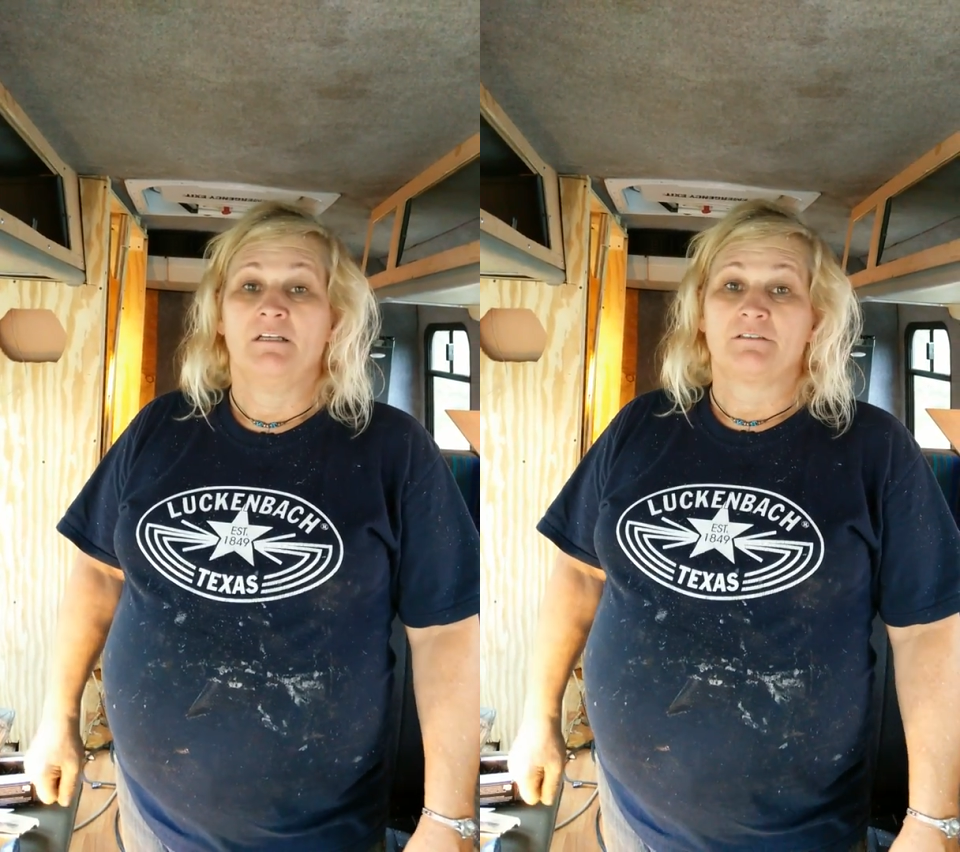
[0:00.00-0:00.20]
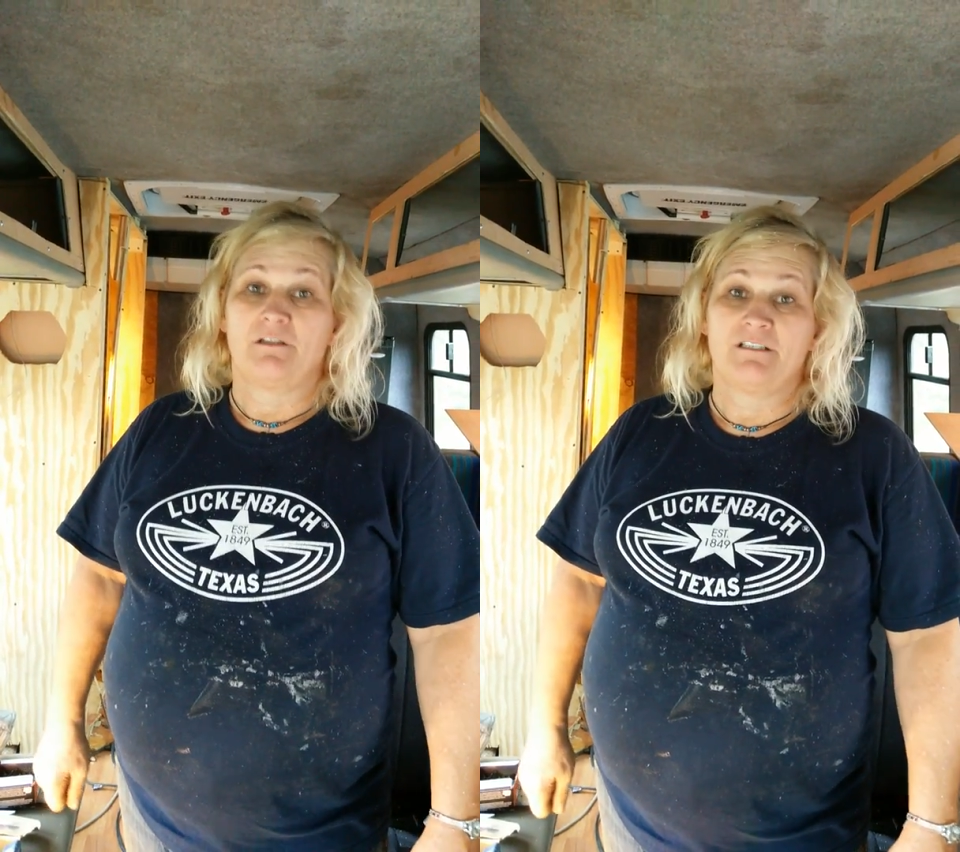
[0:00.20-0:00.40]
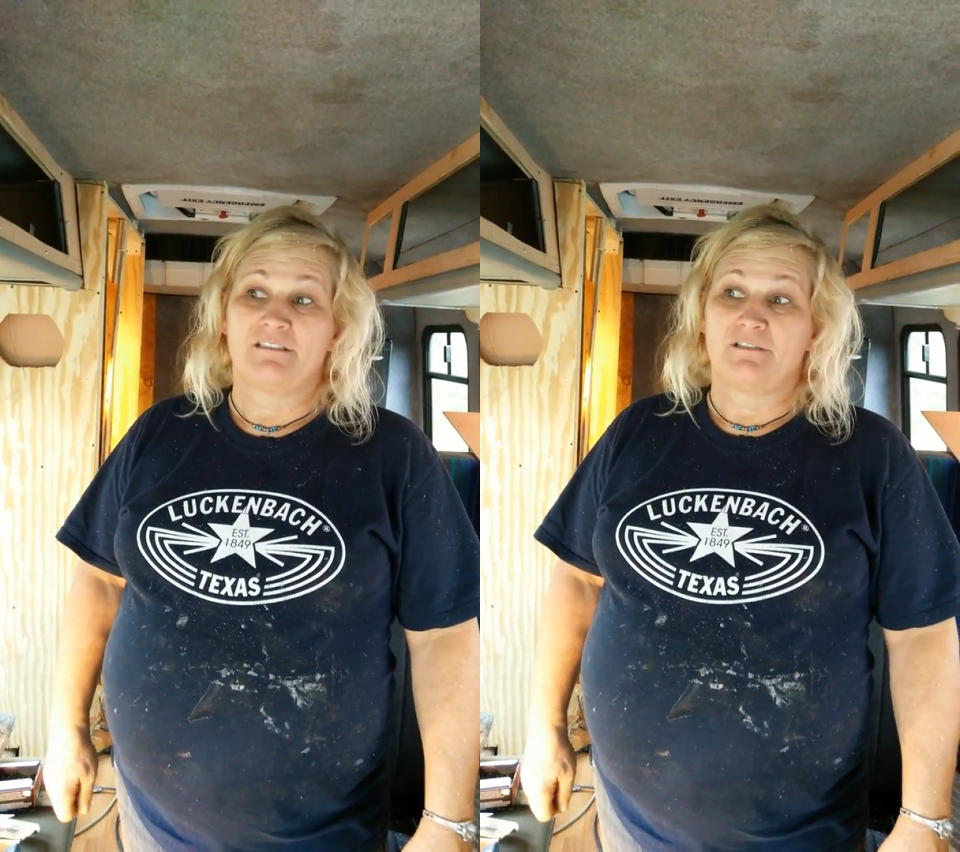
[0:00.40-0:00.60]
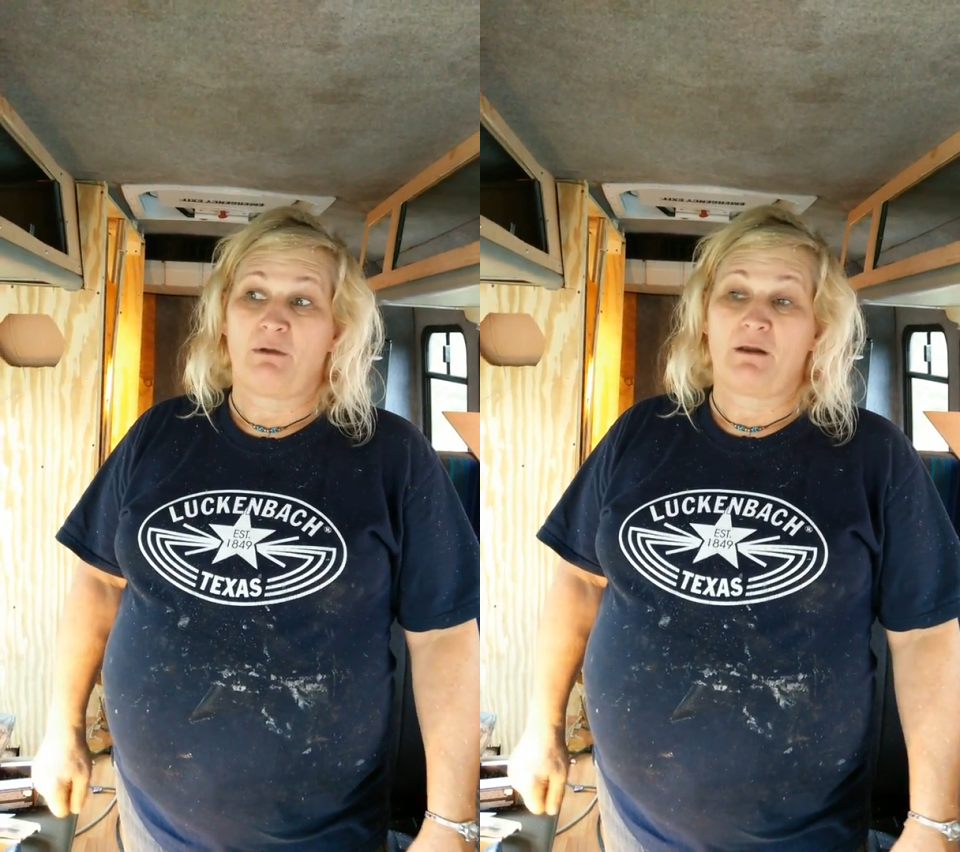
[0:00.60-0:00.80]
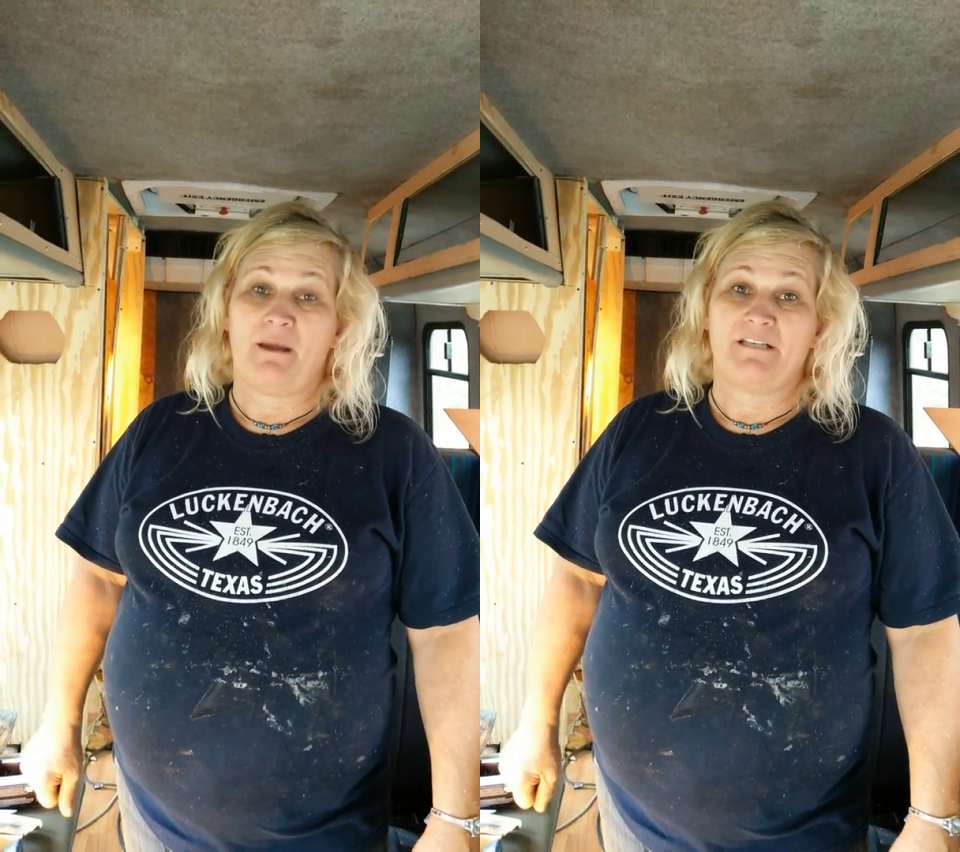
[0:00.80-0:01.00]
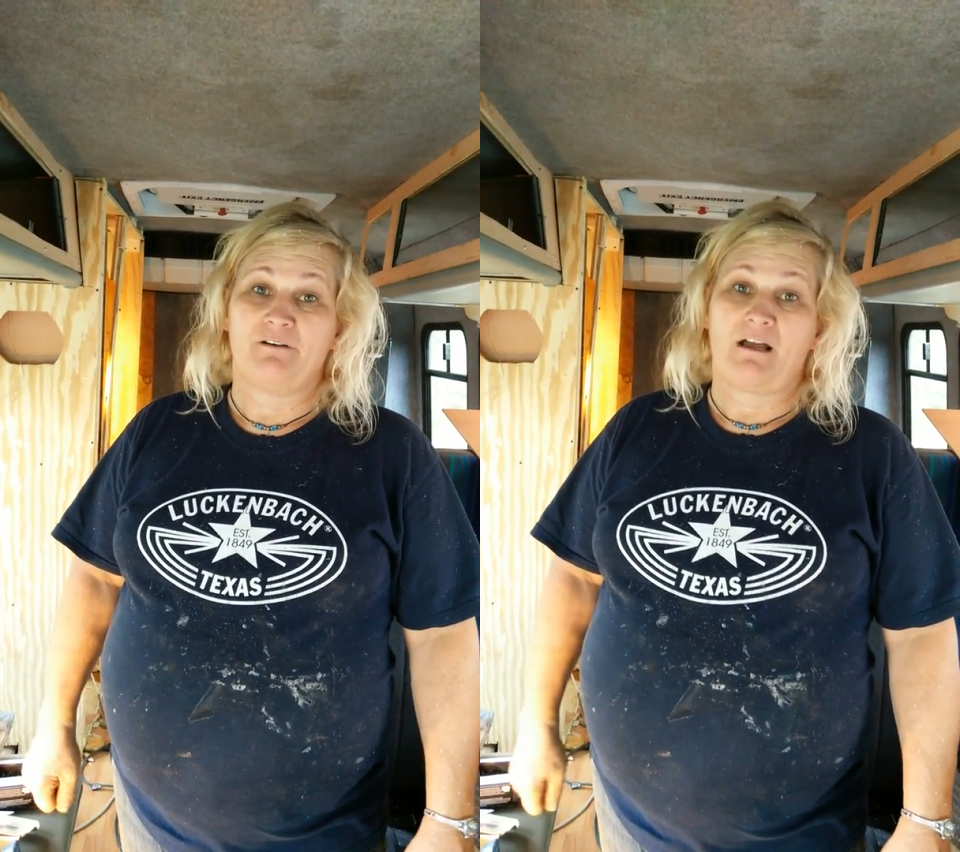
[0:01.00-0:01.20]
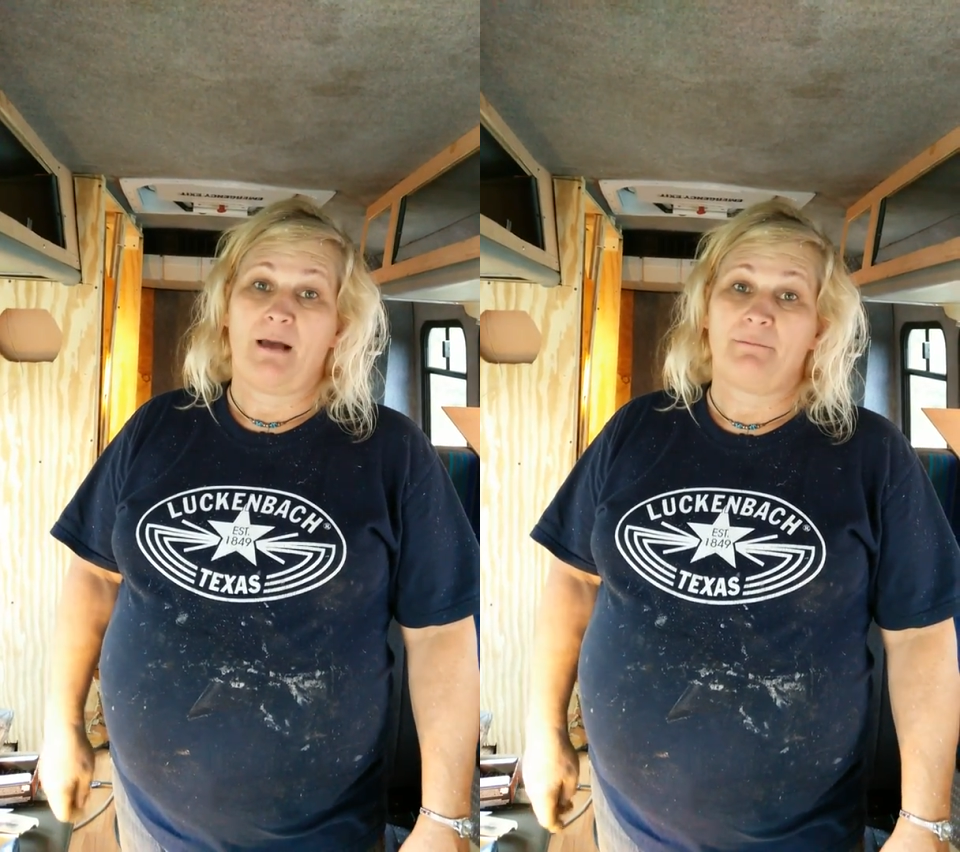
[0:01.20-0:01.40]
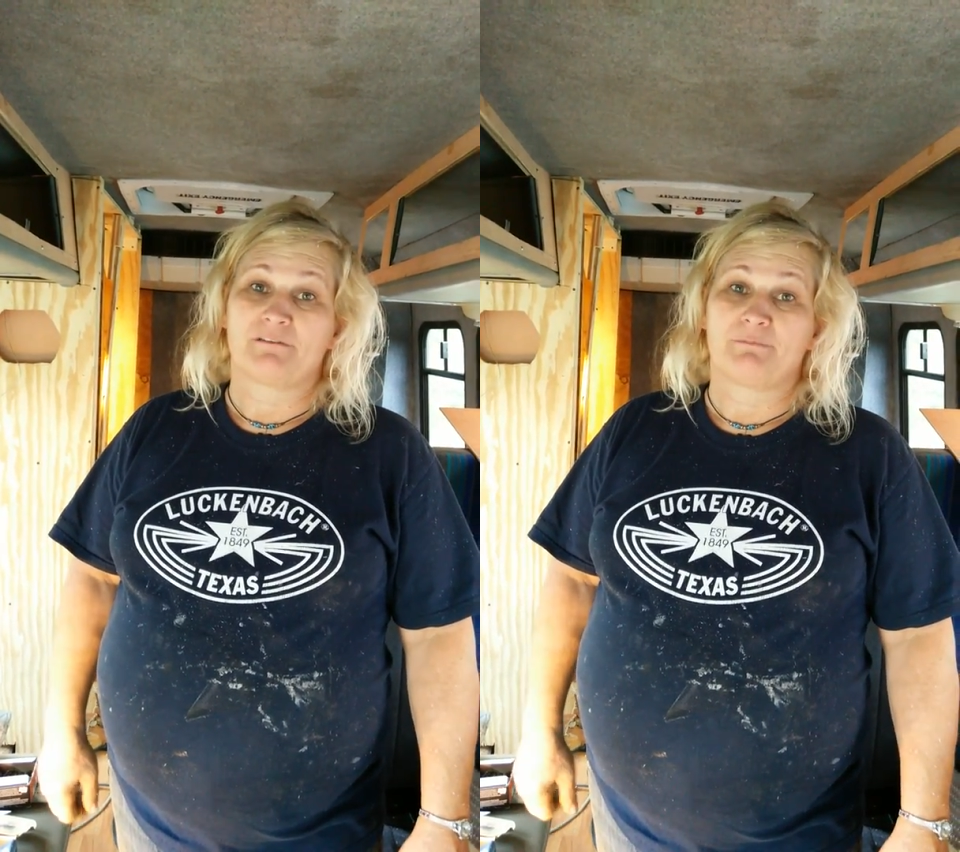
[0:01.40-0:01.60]
So this is one of mine to
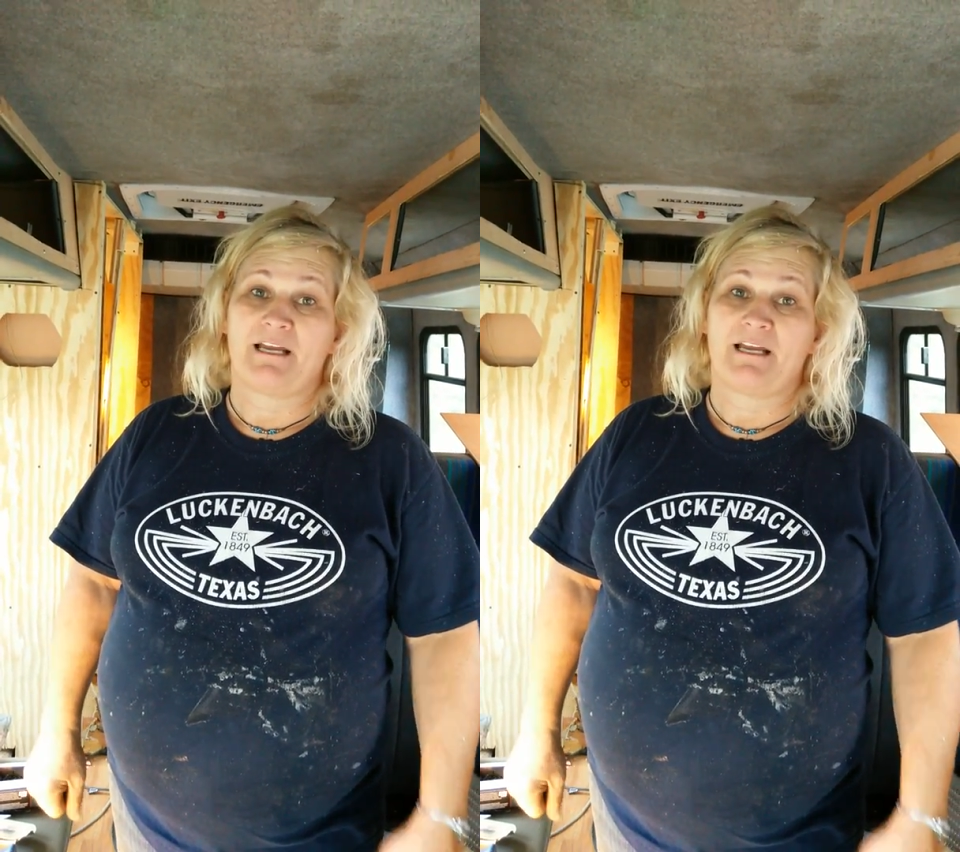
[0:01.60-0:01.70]
accomplish